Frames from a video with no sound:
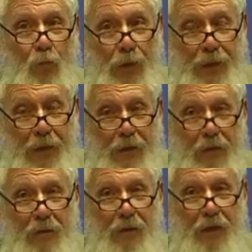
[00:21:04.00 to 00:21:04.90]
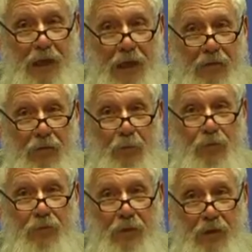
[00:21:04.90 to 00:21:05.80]
We, the
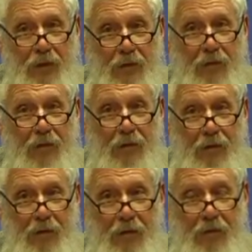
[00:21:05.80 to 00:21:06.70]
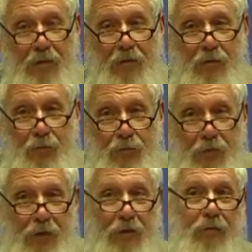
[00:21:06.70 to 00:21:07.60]
Arabs, think are the
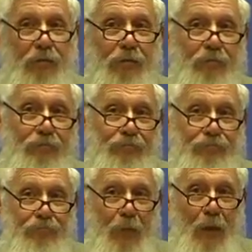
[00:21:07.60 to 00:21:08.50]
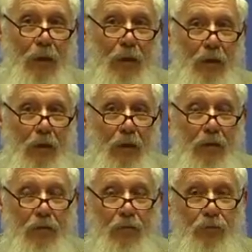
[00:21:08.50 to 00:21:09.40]
Crusaders.
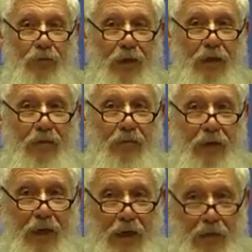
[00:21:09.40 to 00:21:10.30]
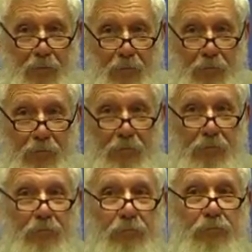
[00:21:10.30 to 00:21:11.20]
The Crusaders came
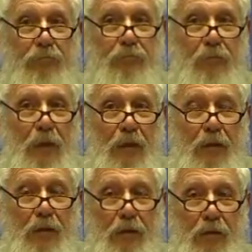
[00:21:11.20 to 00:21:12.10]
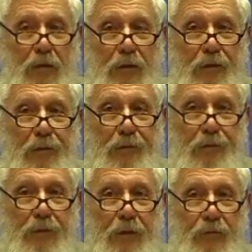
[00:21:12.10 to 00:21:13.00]
in the early
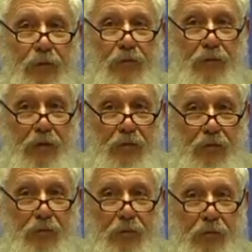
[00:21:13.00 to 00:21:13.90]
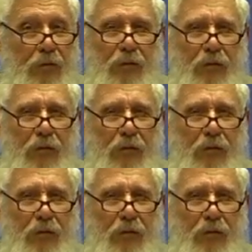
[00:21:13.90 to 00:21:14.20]
12th century,